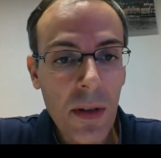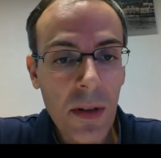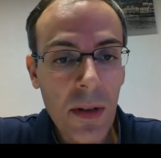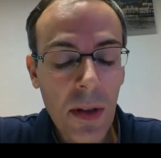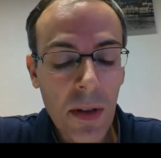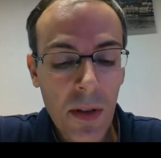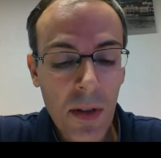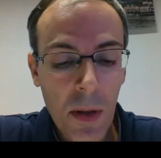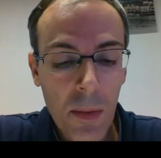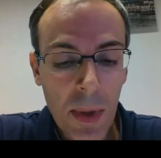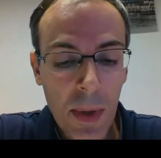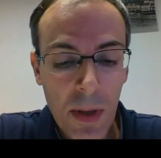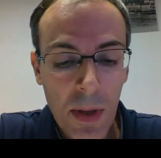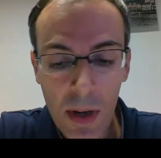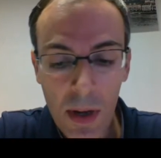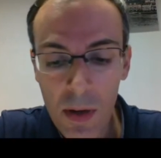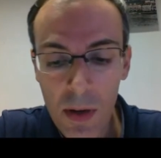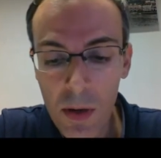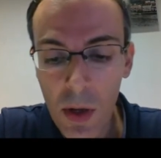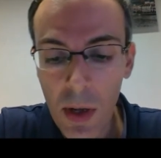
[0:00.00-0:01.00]
this can be
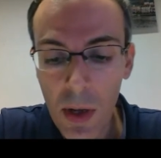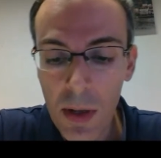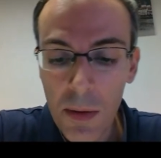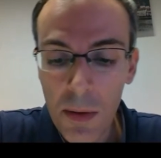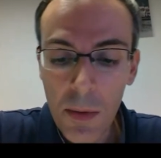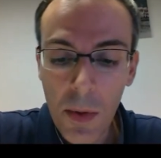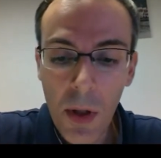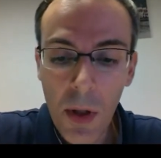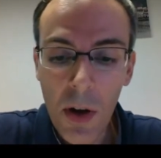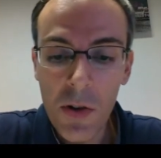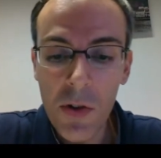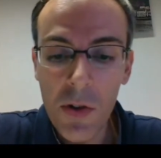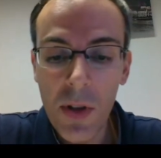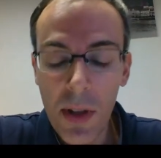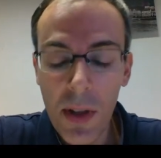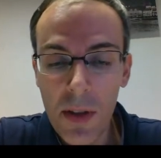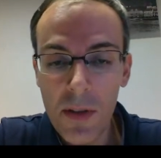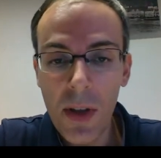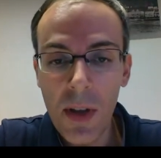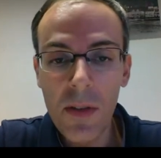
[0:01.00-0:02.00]
done in large
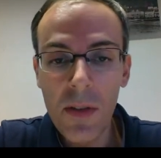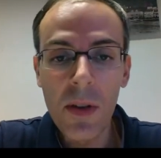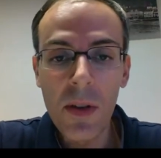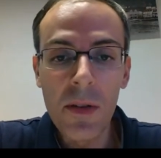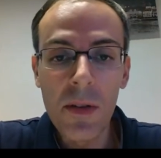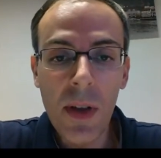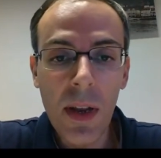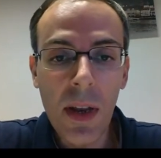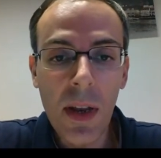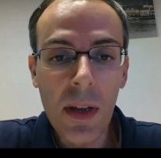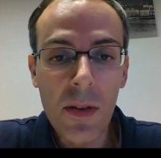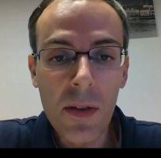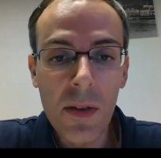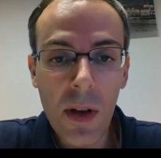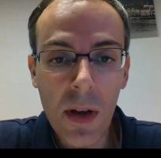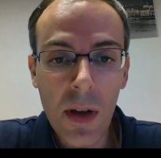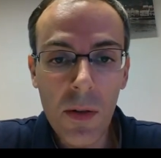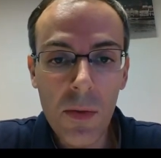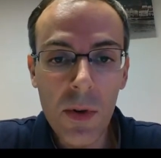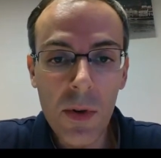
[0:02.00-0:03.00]
data sets containing
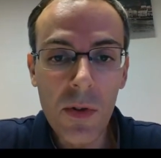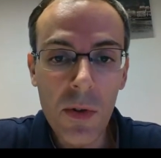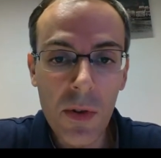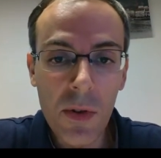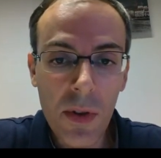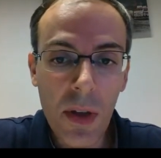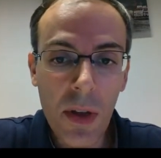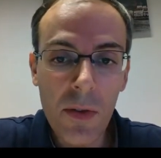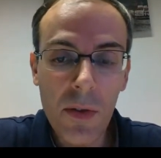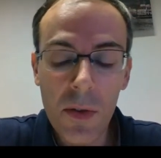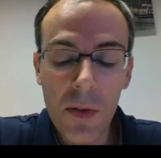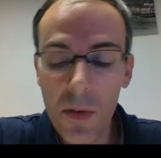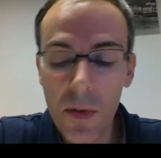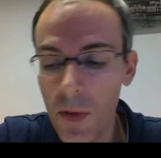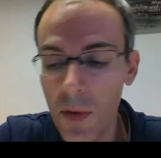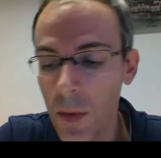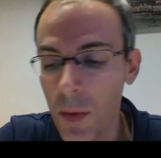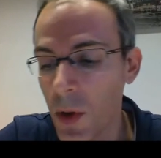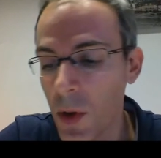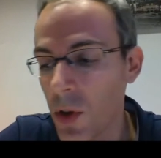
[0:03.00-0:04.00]
hundreds or thousands
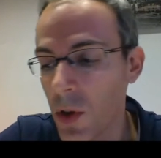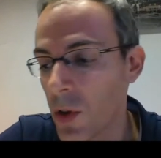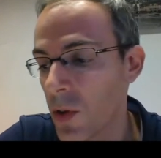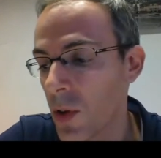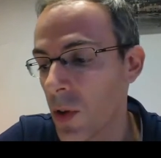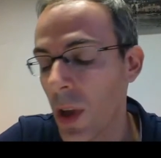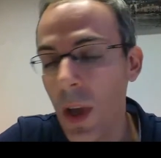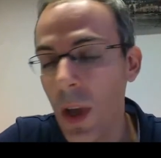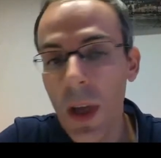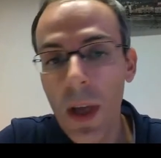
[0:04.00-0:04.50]
of images,